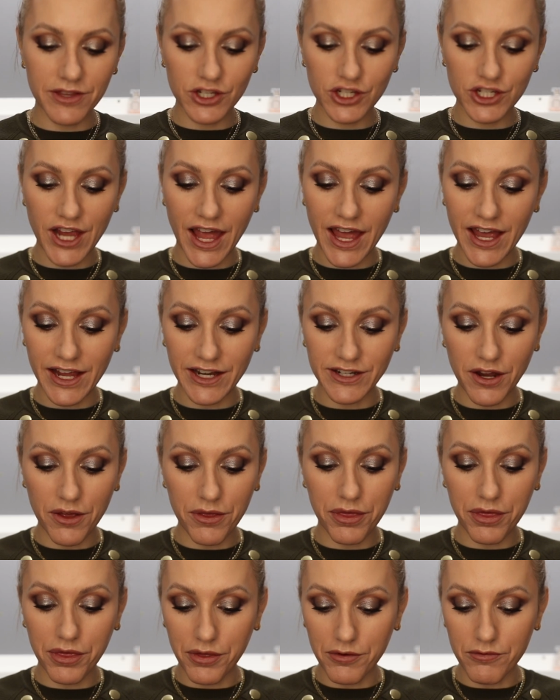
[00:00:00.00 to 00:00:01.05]
the shade
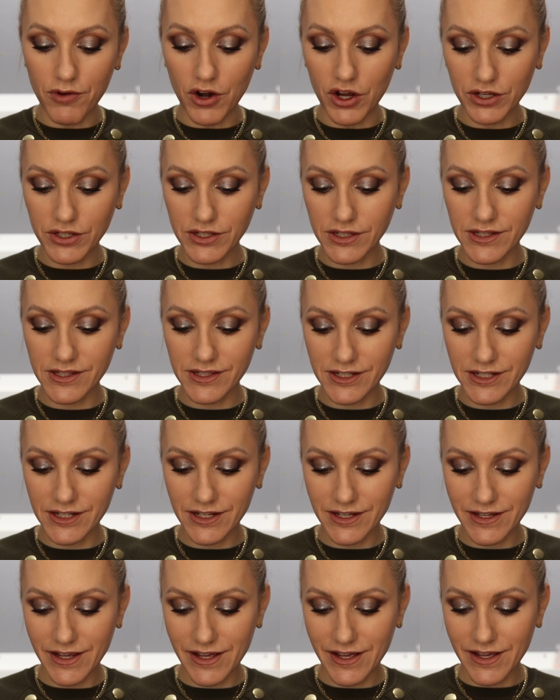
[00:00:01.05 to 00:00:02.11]
Thrust.
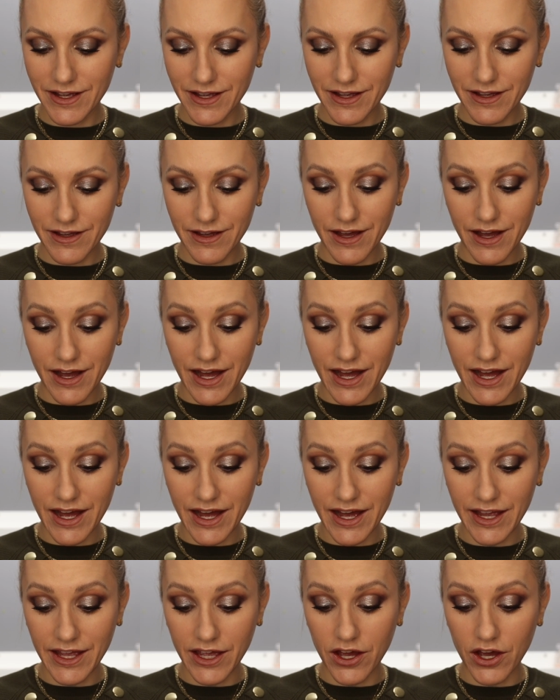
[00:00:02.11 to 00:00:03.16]

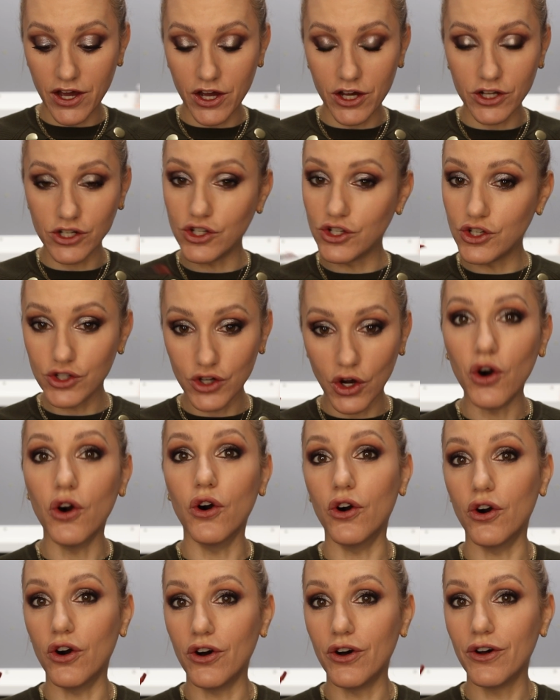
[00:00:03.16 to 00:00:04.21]
I
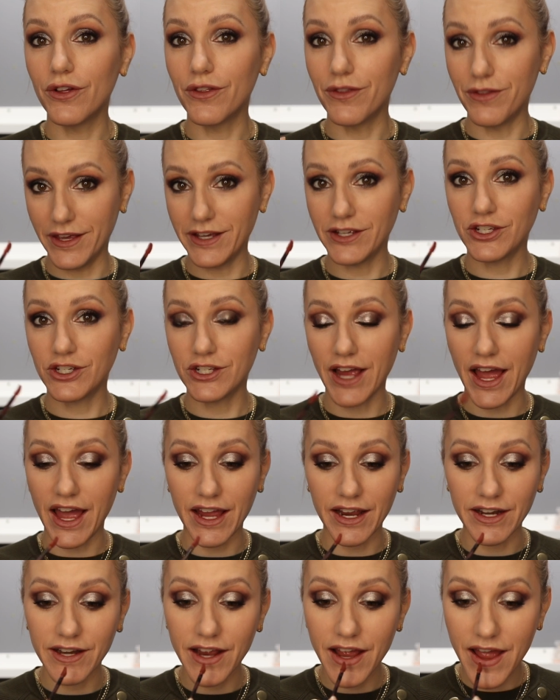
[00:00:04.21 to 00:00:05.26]
adore this
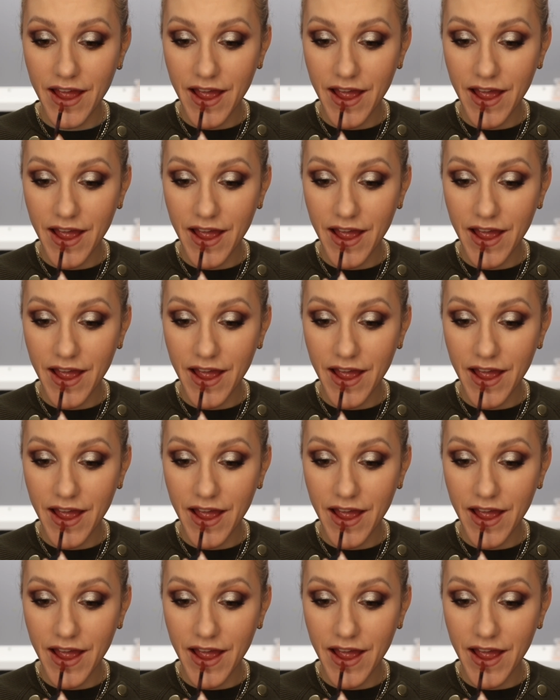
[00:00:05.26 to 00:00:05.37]
shade.